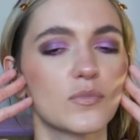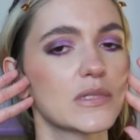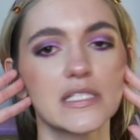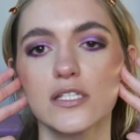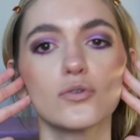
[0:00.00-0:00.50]

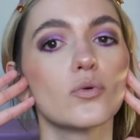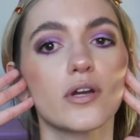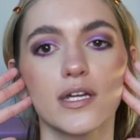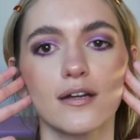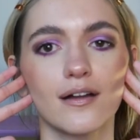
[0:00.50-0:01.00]
Still
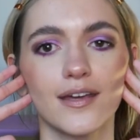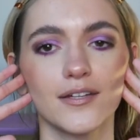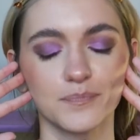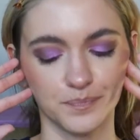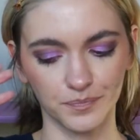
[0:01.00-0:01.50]
working on
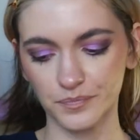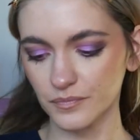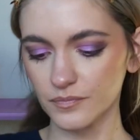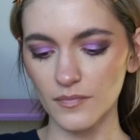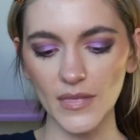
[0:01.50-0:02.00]
it.
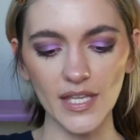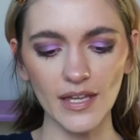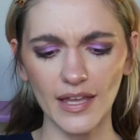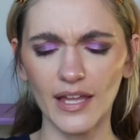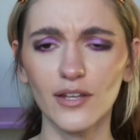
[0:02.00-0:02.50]

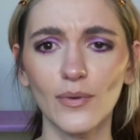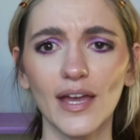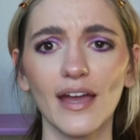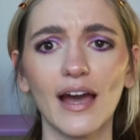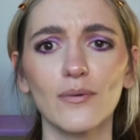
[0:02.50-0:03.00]

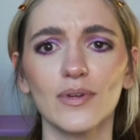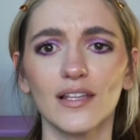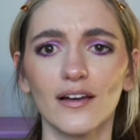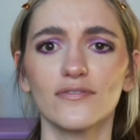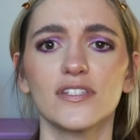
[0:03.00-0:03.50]
Anyway, I would
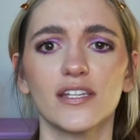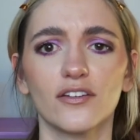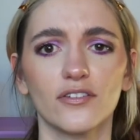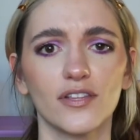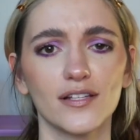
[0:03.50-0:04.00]
love to hear
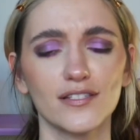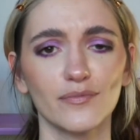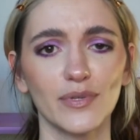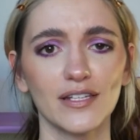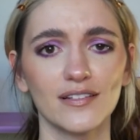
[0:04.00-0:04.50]
your thoughts and
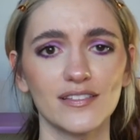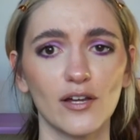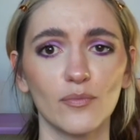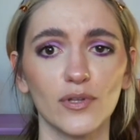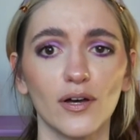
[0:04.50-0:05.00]
opinions
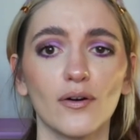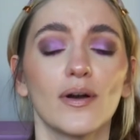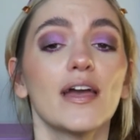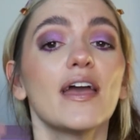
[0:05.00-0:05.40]
down below.